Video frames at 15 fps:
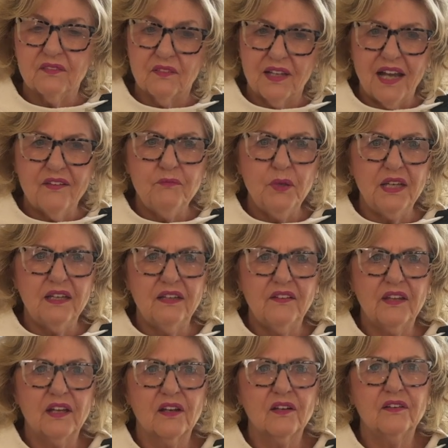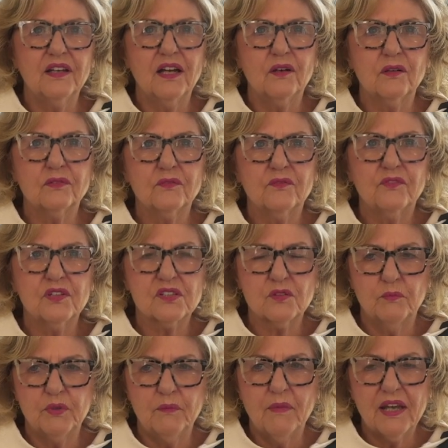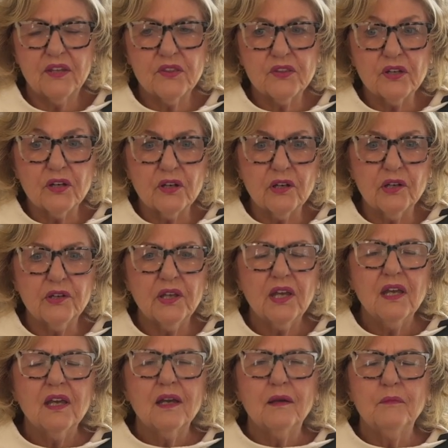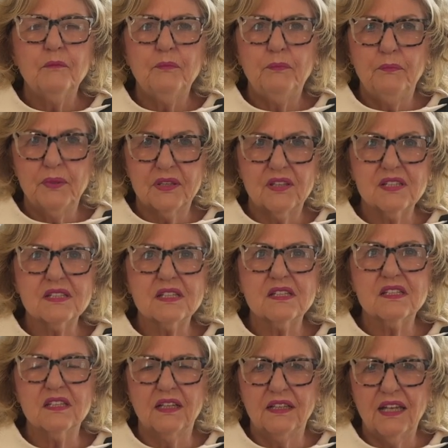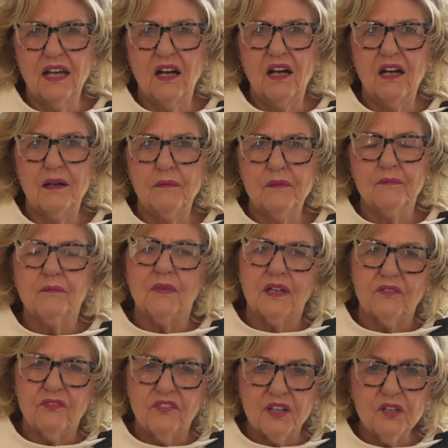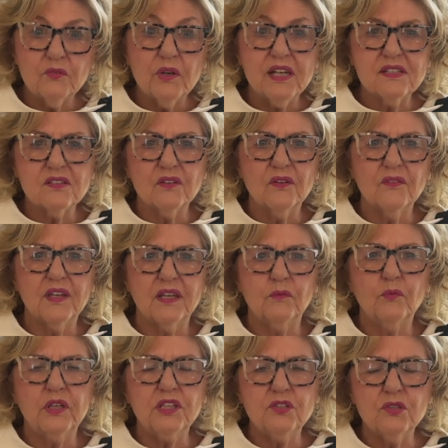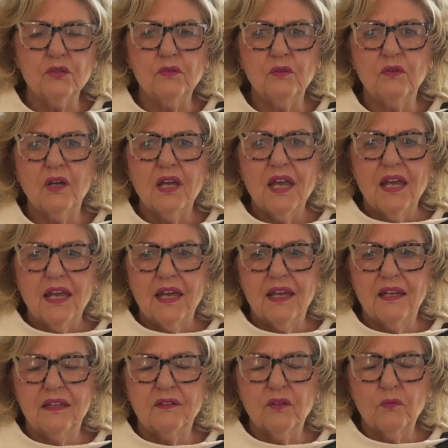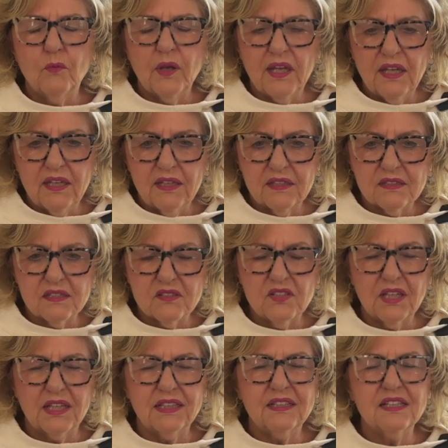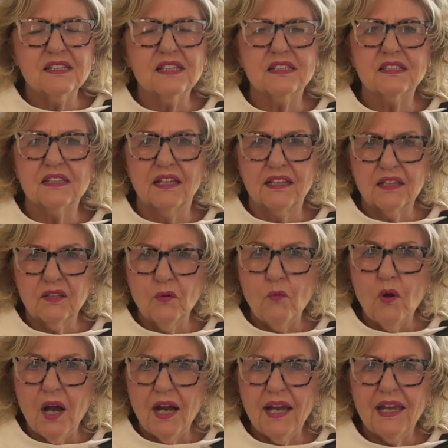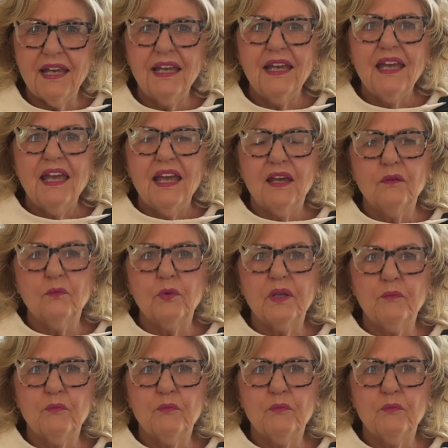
I've been there now. This will be my third. But this is a fundraiser that we do, and the way it's done is it's done at the Y, and